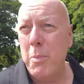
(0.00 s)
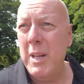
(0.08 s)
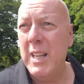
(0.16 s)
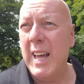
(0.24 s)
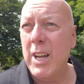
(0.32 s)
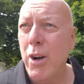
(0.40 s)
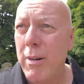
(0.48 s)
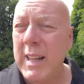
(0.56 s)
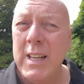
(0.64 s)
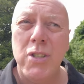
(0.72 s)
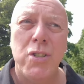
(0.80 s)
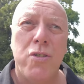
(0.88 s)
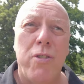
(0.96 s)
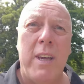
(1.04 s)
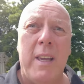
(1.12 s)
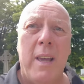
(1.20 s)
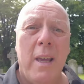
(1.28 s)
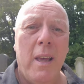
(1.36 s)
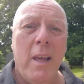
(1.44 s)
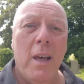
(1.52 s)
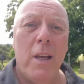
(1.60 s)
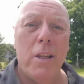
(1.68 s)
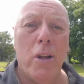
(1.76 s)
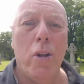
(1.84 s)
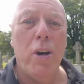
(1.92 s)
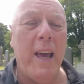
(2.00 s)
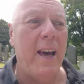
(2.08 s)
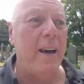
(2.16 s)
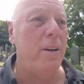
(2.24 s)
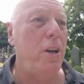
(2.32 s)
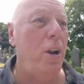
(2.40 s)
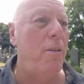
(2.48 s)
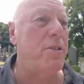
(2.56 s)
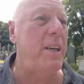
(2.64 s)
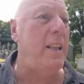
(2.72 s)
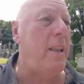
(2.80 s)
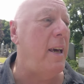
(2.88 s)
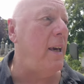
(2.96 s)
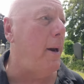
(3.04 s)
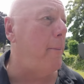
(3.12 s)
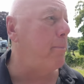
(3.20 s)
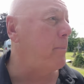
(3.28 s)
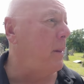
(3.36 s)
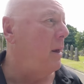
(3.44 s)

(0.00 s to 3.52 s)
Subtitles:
a bit like Coronation Street to look at. You know, I've seen the